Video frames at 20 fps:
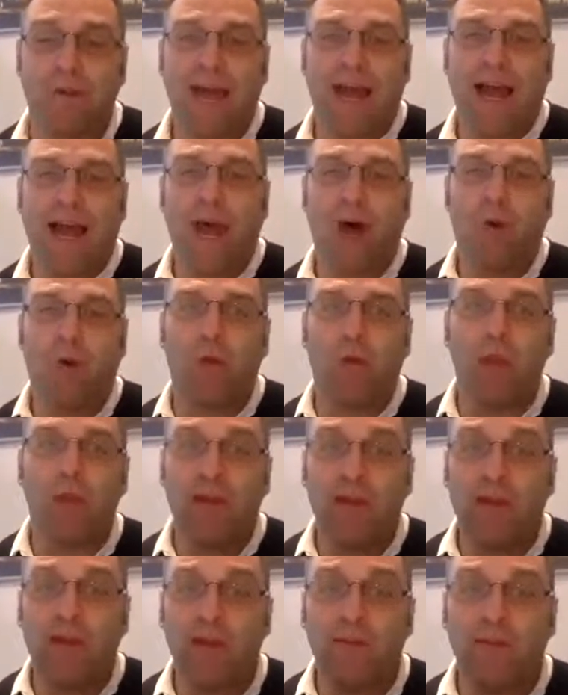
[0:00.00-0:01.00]
how
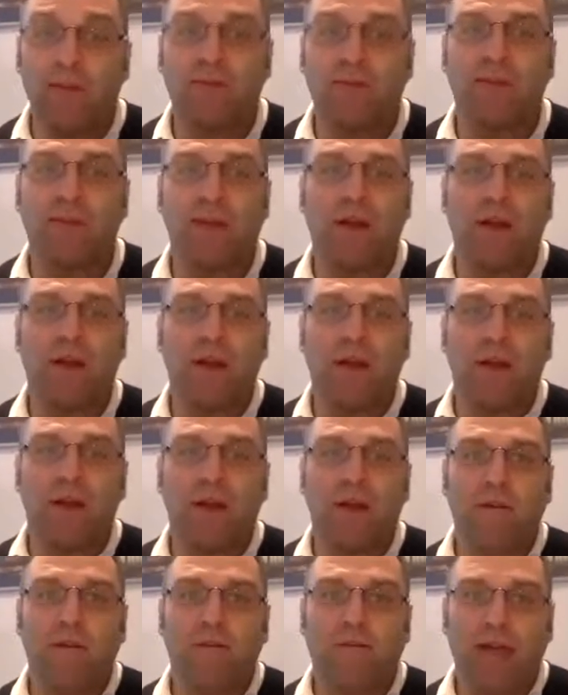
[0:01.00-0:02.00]
these
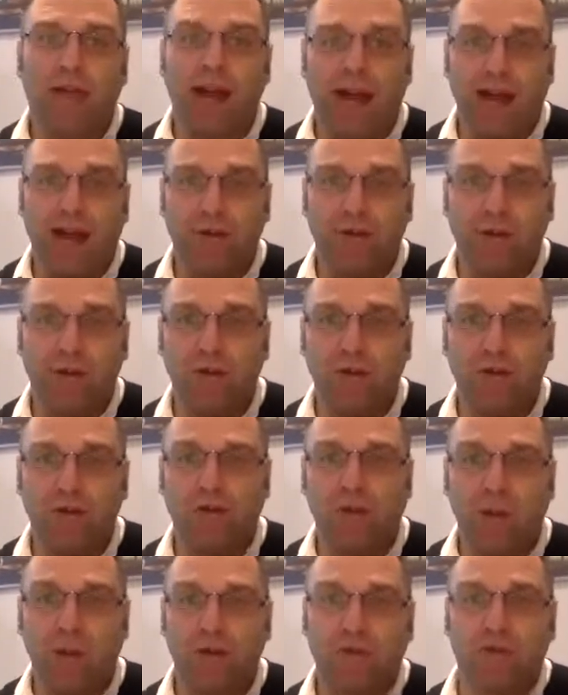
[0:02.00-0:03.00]
factors
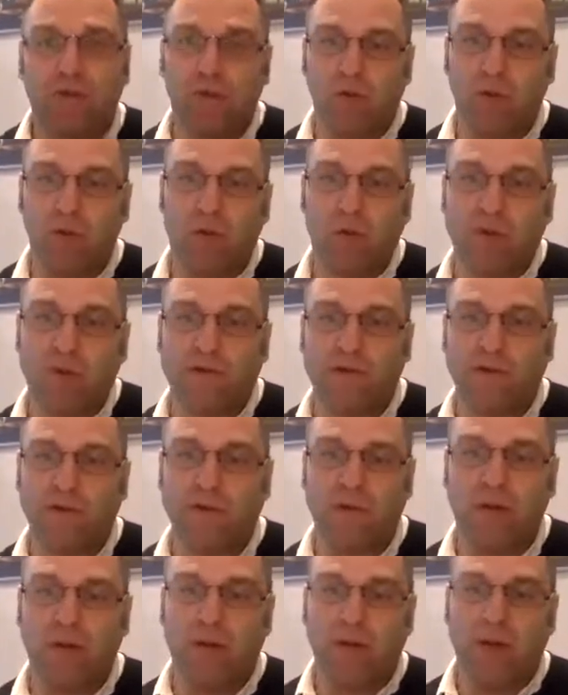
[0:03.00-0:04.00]

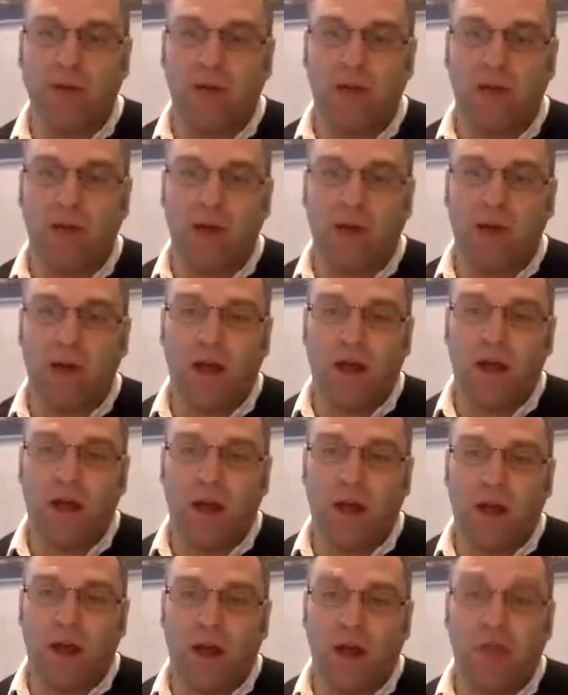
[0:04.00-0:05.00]
influence
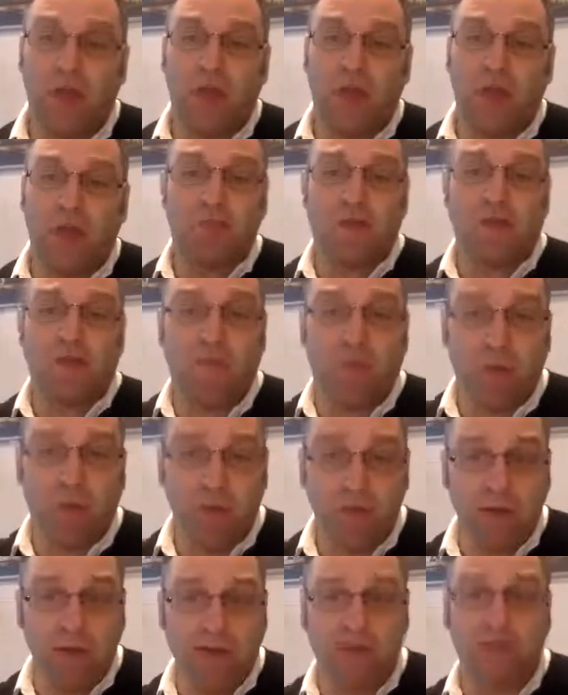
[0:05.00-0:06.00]
of the
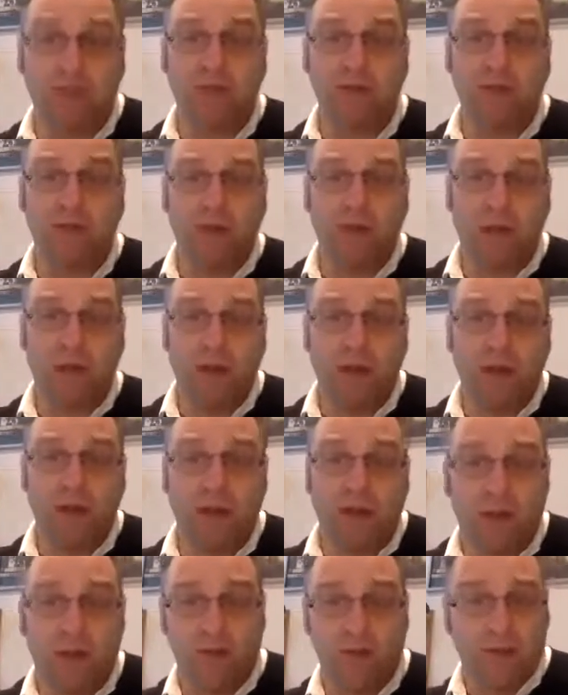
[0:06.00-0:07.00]
performance
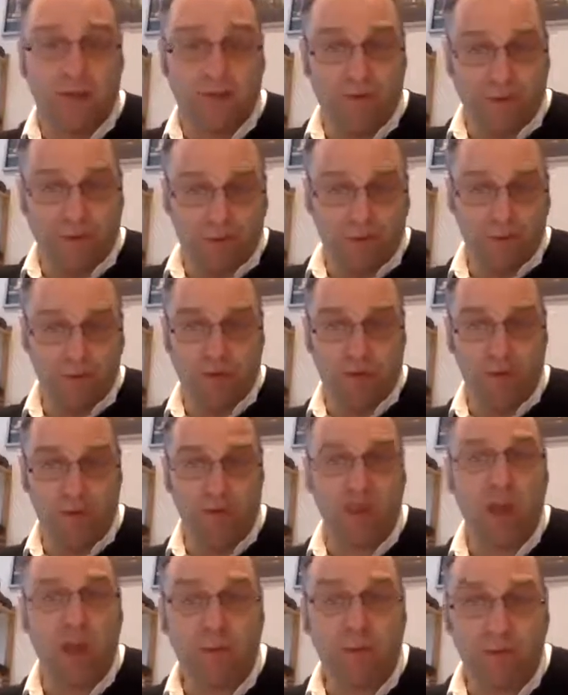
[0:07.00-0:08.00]
of a firm, of a
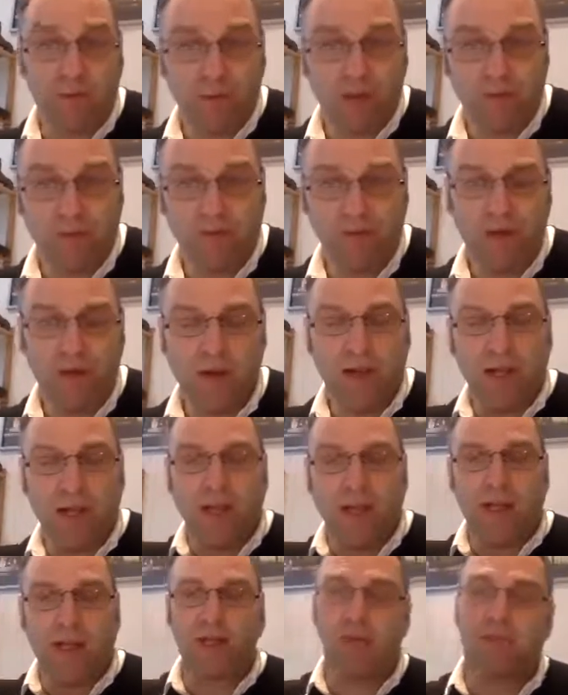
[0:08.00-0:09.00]
company.
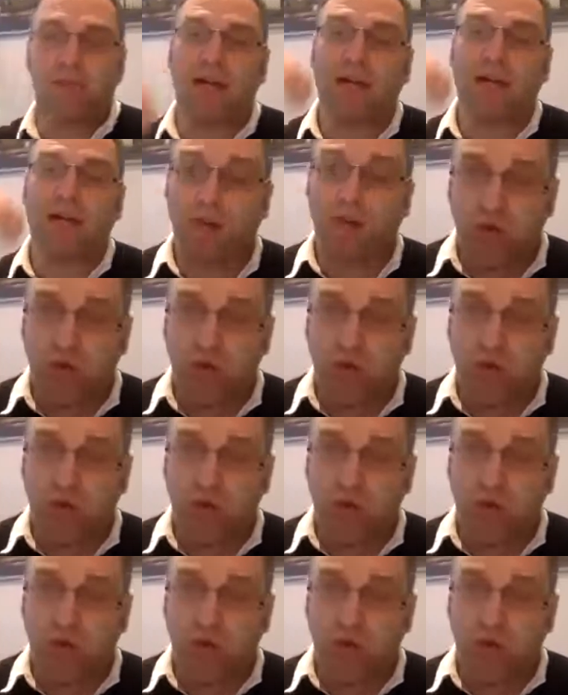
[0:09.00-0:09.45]
And so back to your